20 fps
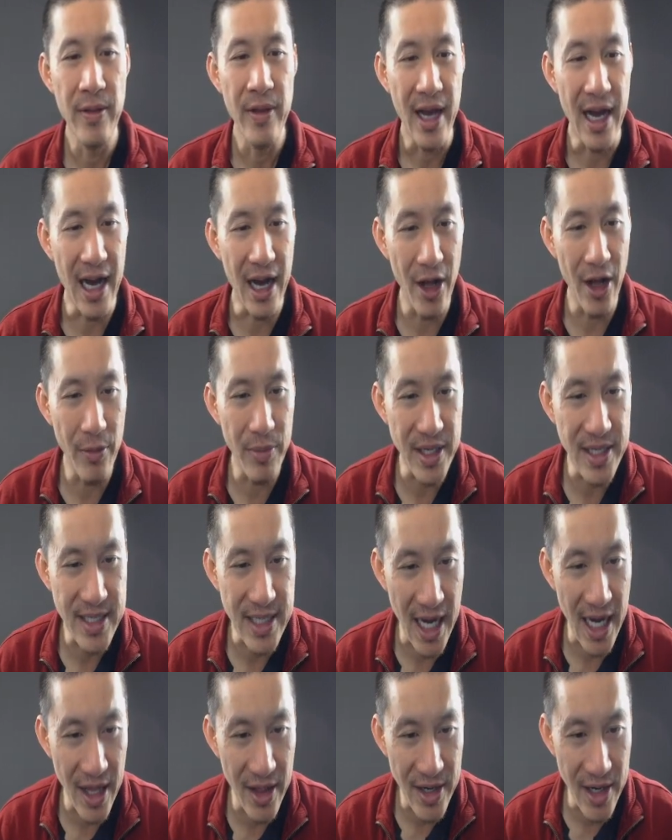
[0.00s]
I'll be
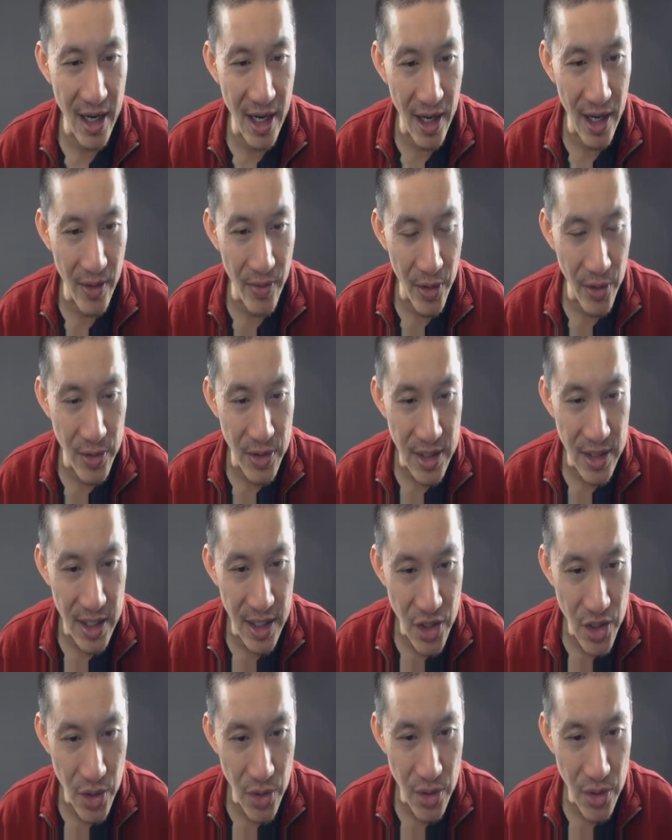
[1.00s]
silent on those
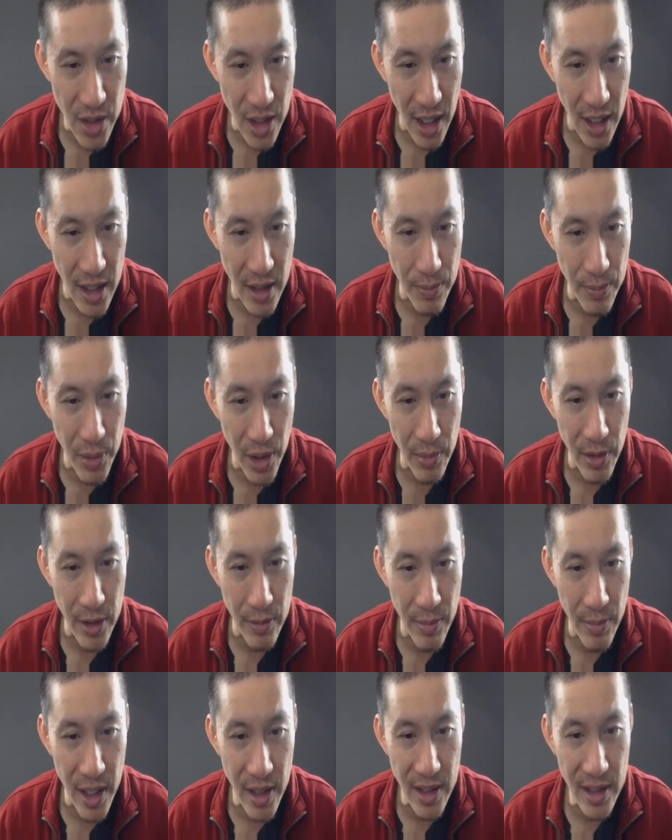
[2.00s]
issues on the
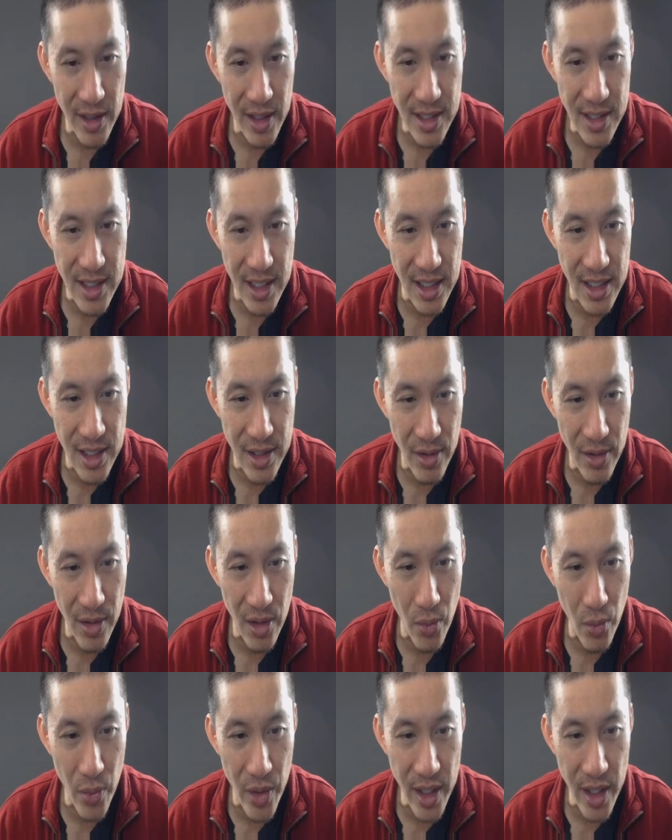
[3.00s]
public mailing list until
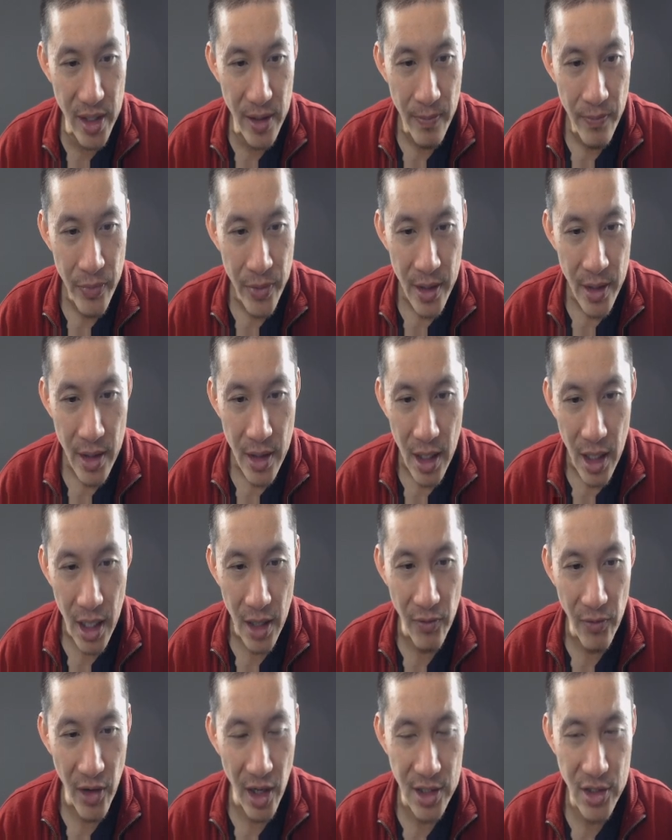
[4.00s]
a week
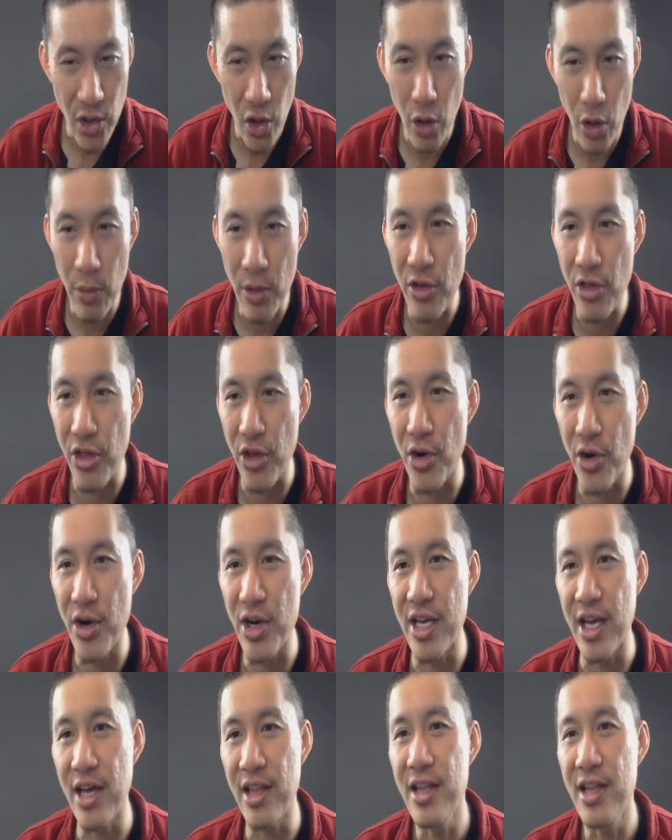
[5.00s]
of October
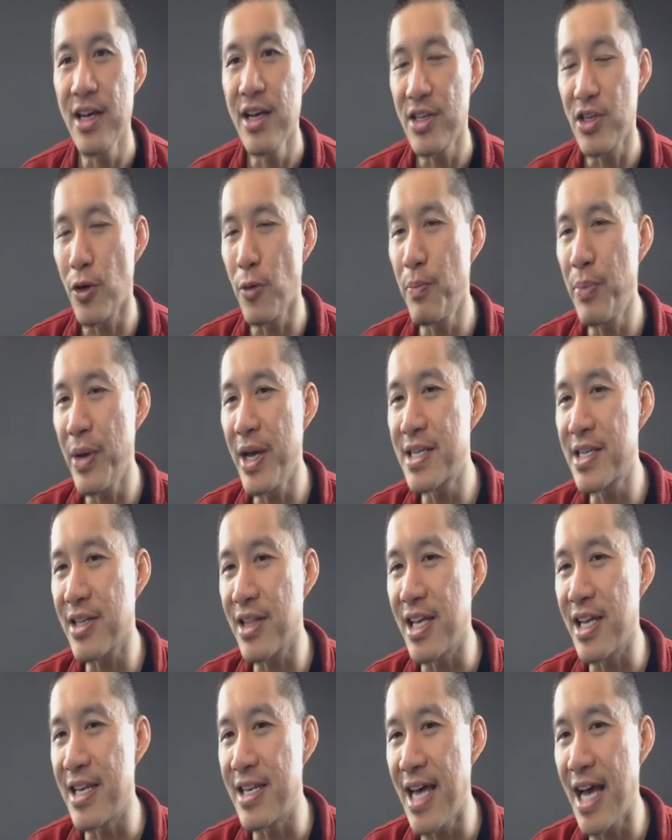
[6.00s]
30th. So
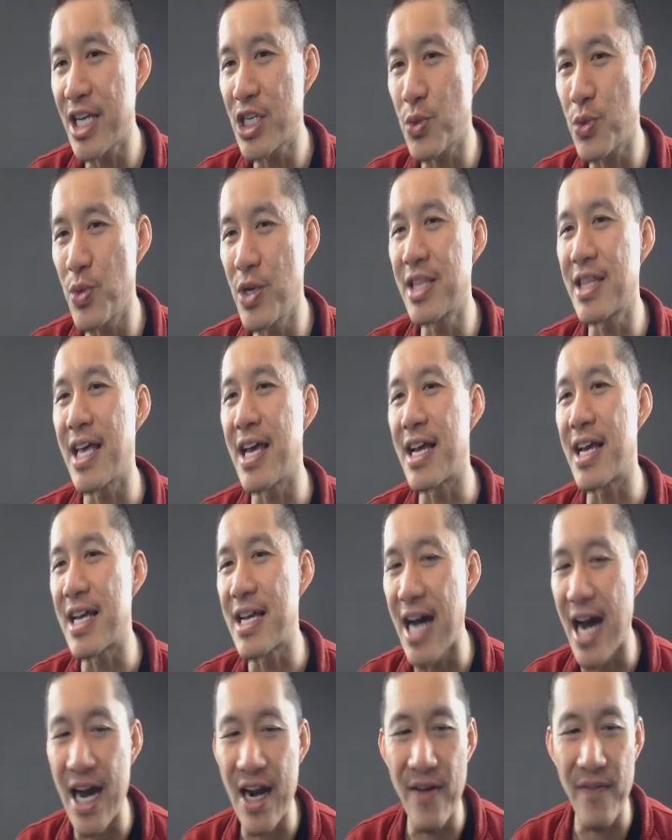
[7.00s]
basically, next week, they
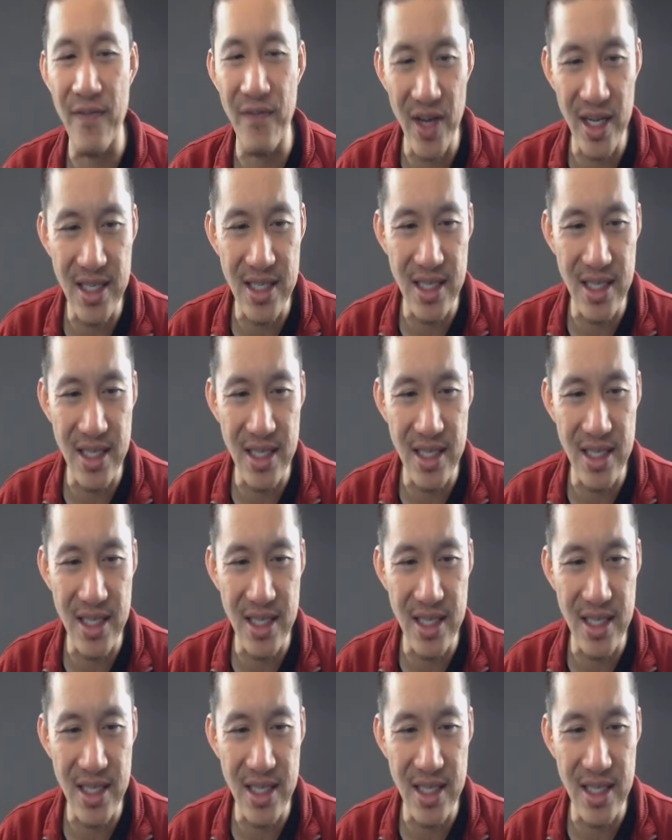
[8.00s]
gotta fix